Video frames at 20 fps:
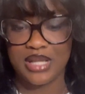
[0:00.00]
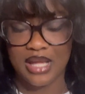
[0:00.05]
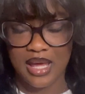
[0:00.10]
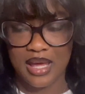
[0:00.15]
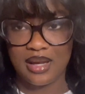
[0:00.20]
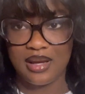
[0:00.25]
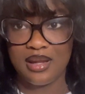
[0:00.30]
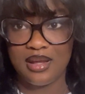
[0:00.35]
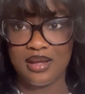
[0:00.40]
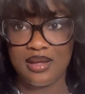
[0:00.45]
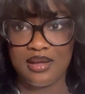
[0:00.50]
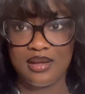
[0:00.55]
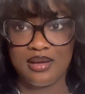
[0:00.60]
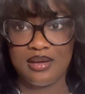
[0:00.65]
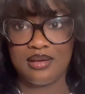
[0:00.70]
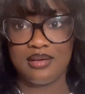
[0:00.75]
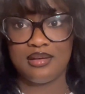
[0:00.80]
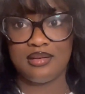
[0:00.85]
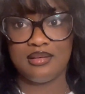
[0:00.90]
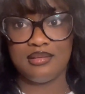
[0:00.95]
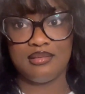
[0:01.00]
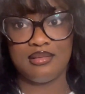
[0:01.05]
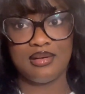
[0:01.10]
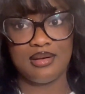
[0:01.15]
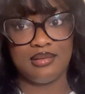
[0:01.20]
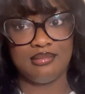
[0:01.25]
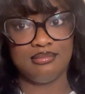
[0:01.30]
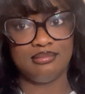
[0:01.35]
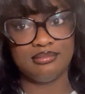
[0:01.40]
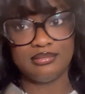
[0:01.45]
that.
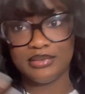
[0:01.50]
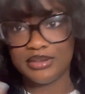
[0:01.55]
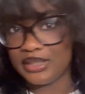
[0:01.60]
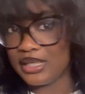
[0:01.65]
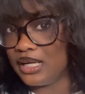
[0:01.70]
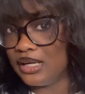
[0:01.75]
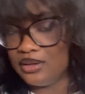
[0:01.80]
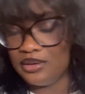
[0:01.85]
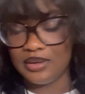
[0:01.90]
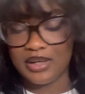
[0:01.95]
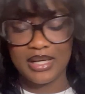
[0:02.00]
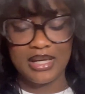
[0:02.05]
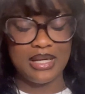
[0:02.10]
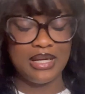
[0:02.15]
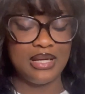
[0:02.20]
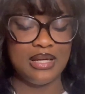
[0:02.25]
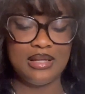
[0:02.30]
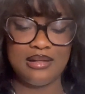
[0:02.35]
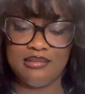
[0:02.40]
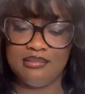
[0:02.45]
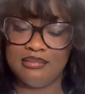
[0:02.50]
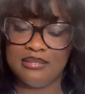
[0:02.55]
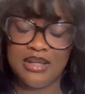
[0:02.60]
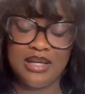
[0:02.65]
And